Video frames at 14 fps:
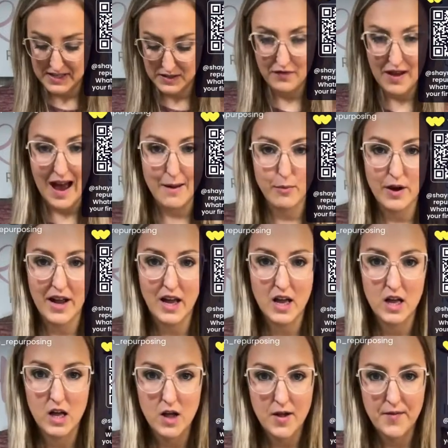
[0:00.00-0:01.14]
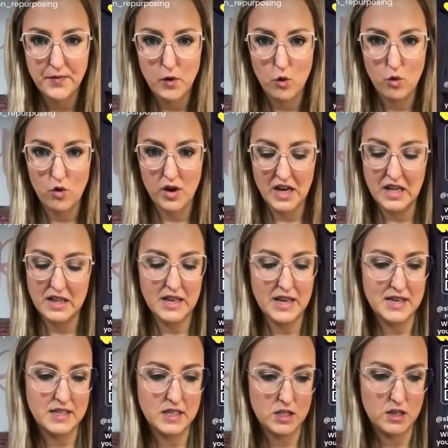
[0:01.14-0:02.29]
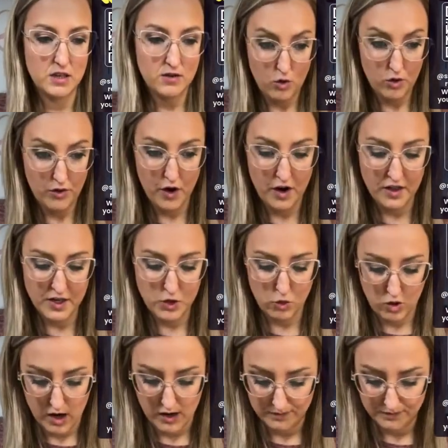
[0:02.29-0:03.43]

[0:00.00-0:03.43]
fabric on the front of the door